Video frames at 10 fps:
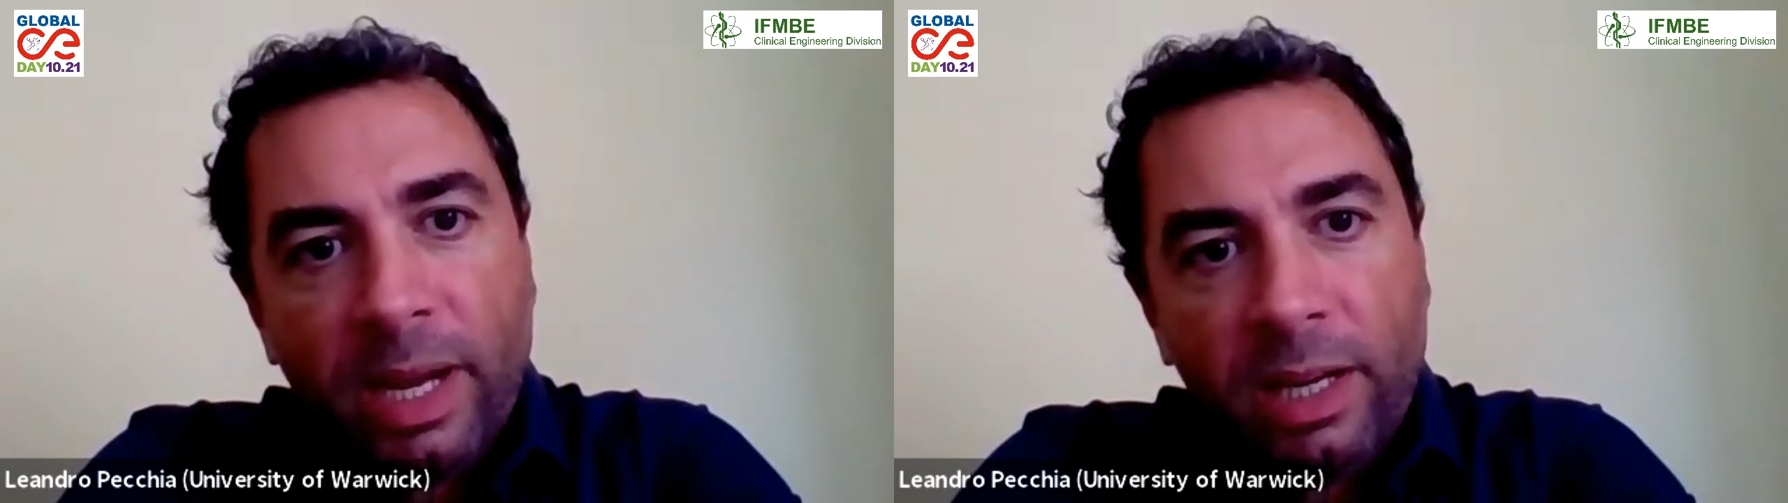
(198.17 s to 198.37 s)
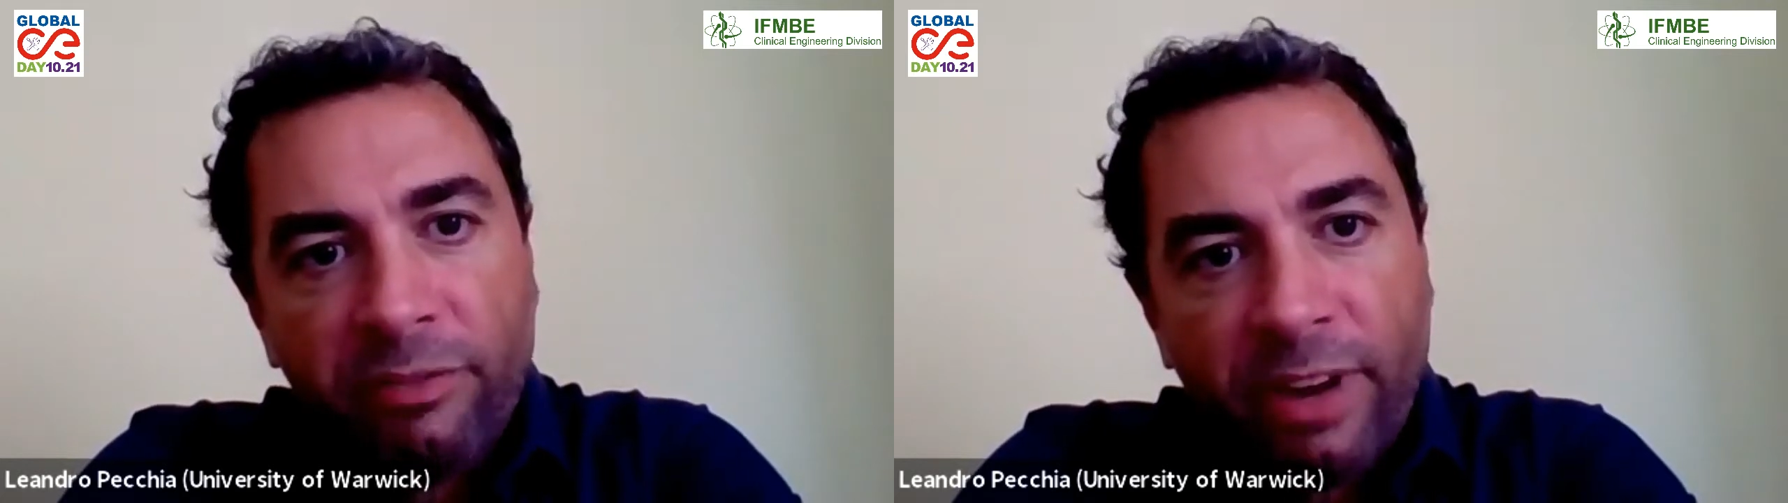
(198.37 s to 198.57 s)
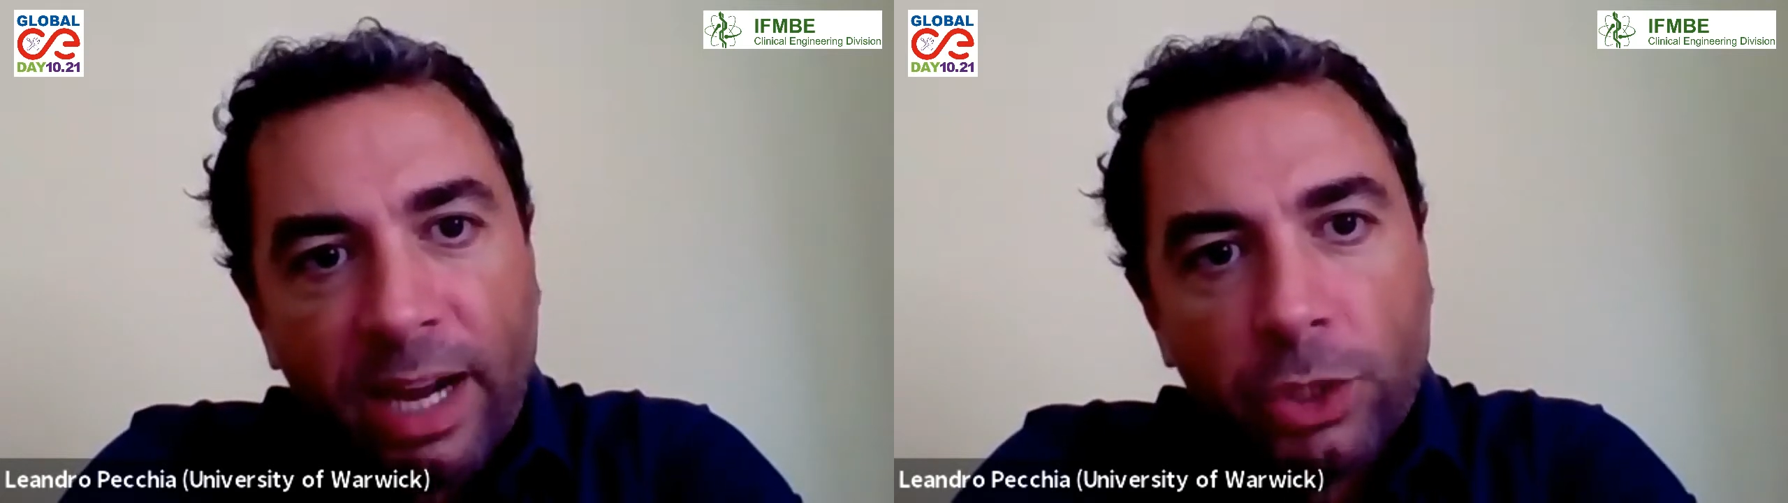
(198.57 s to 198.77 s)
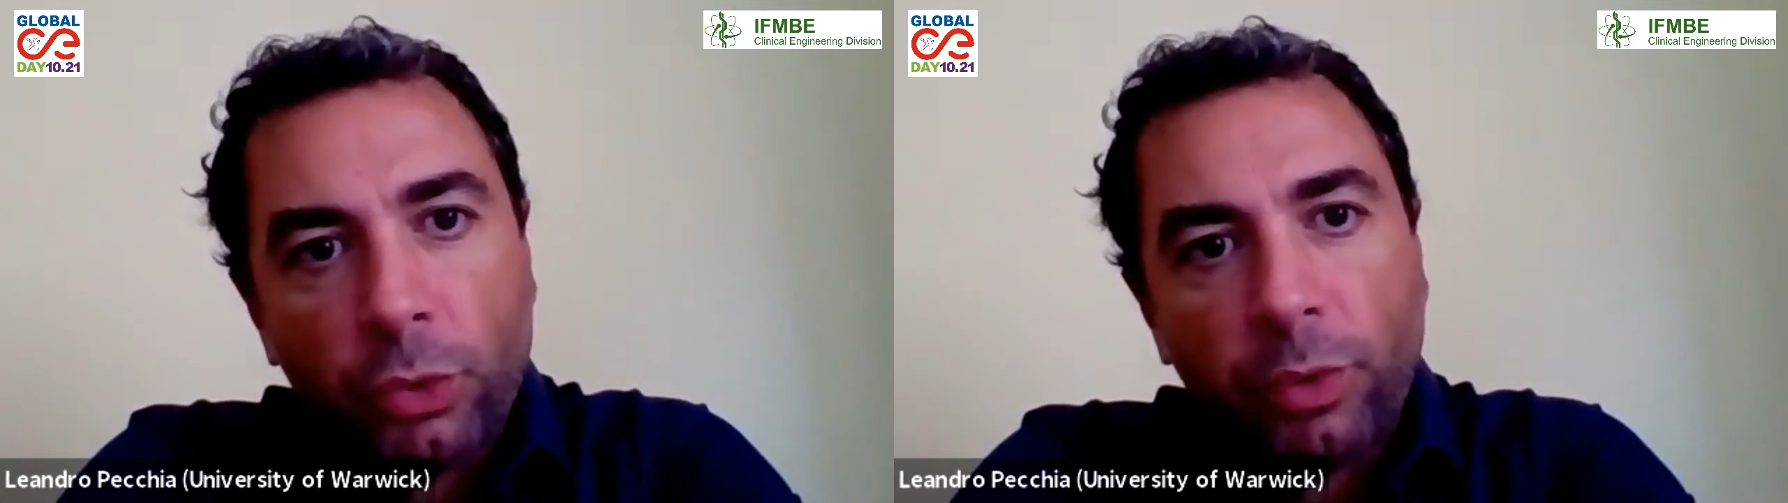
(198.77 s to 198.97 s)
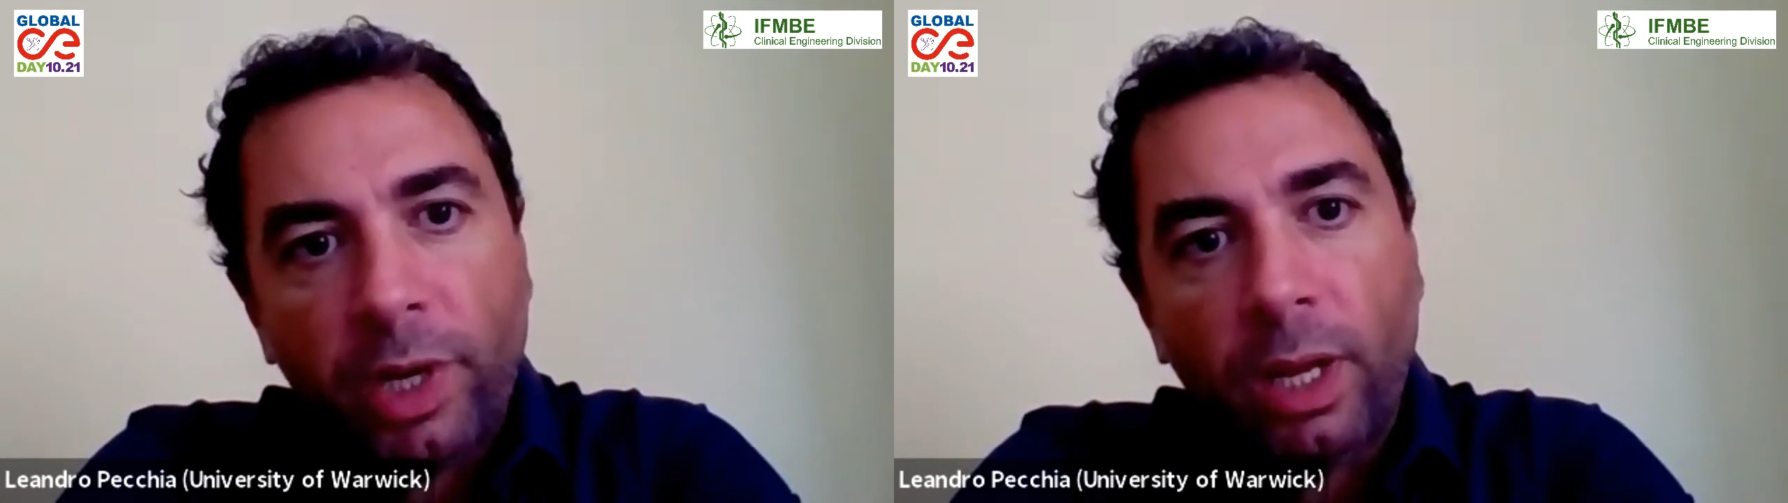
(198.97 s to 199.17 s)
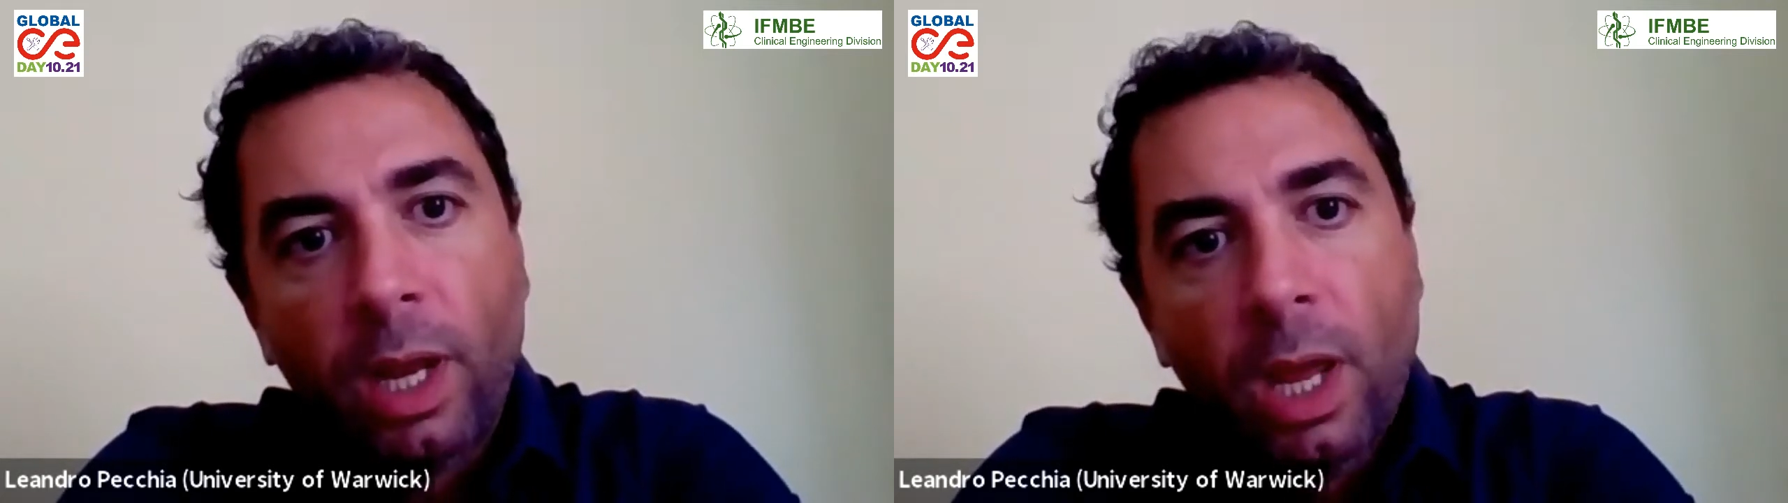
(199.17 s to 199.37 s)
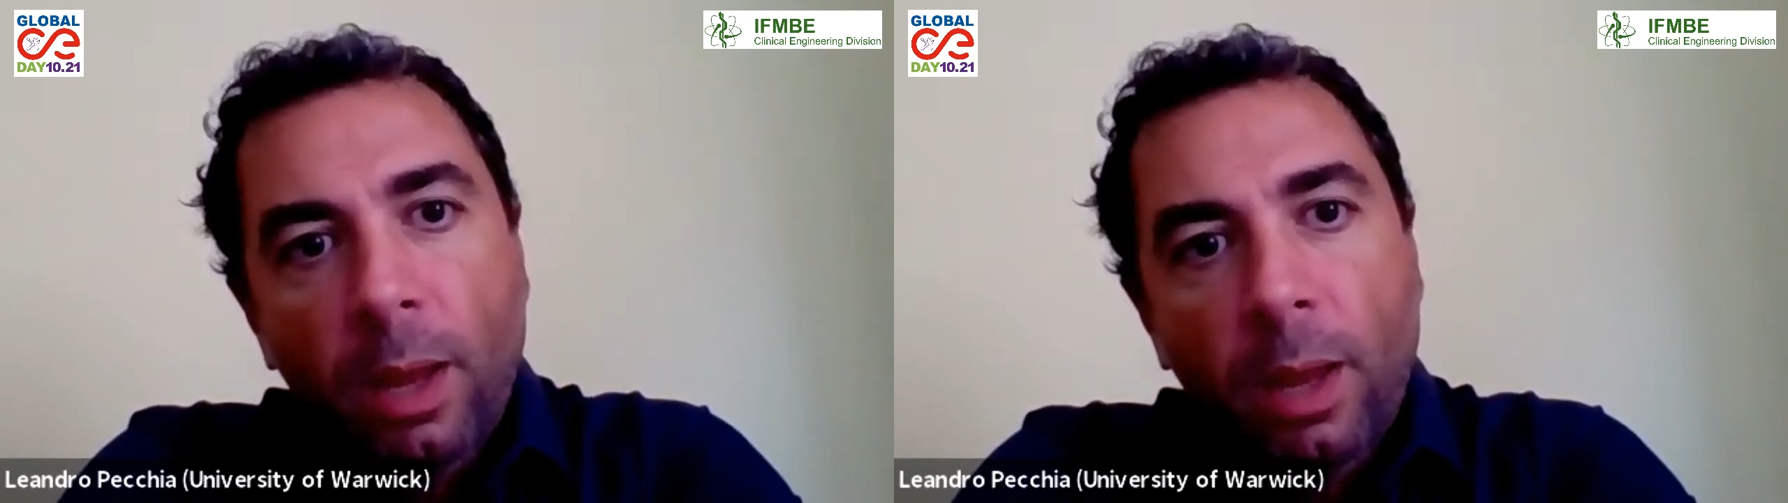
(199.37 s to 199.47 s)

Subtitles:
manufacturing